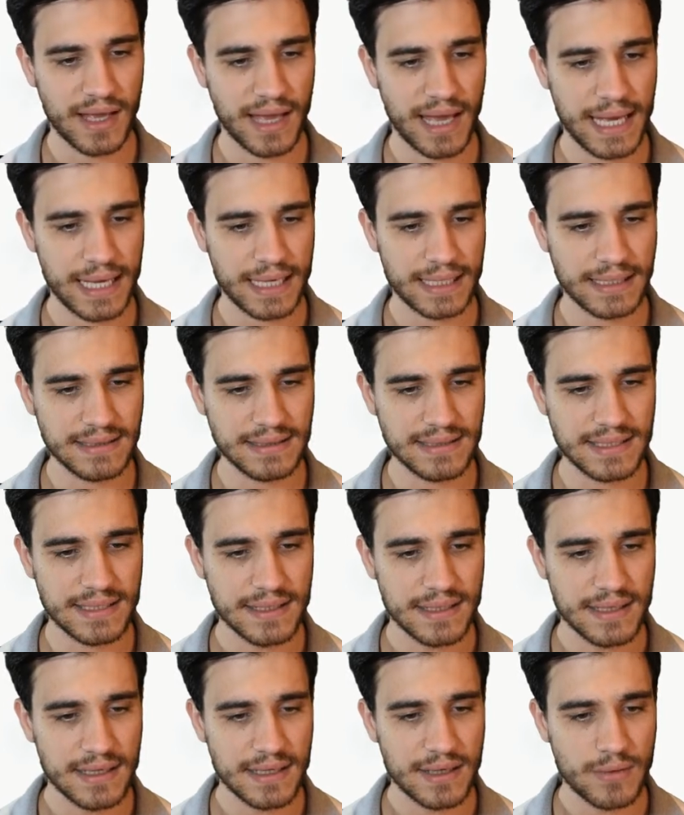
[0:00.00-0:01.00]
And
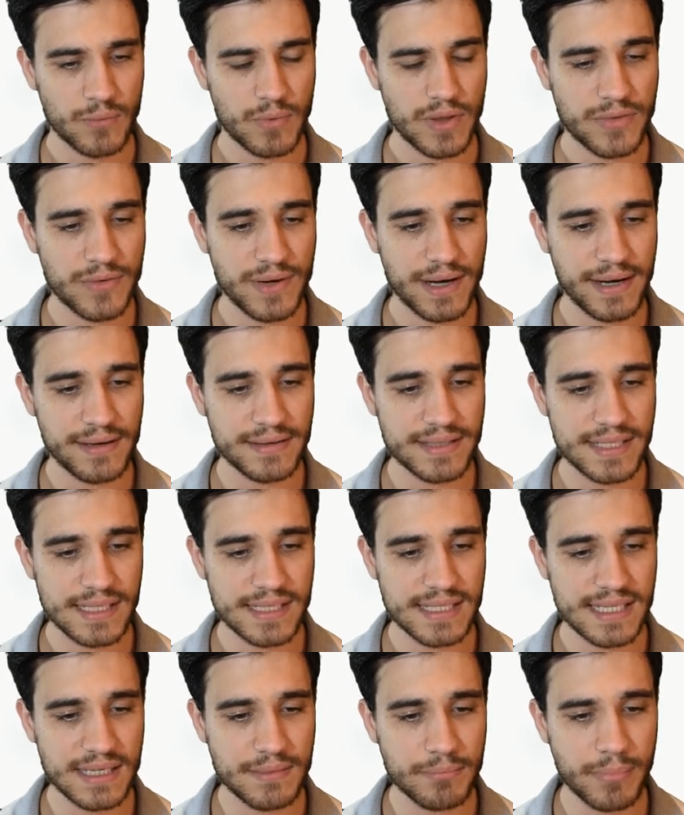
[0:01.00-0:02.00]
with 3 energy,
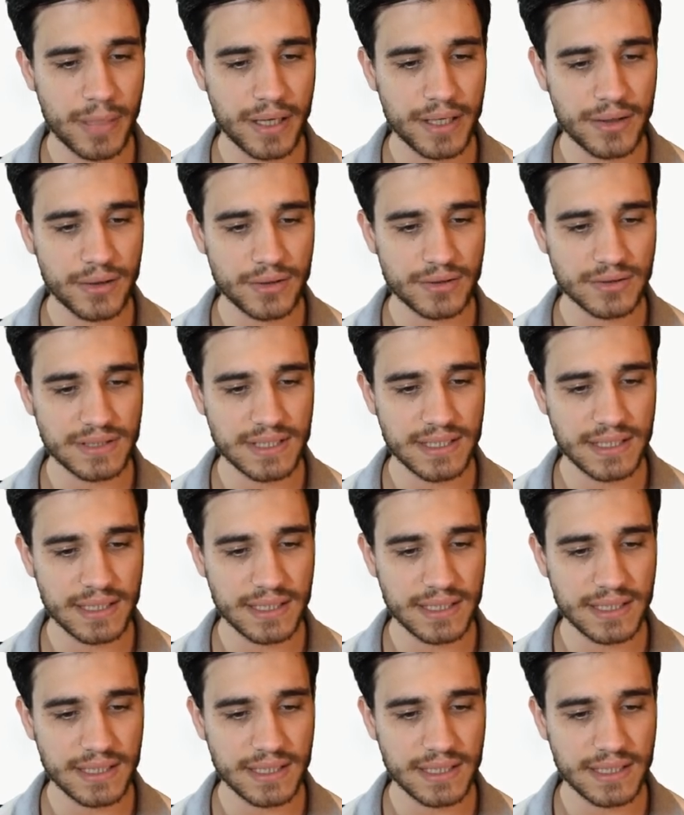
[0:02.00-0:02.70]
Symbiont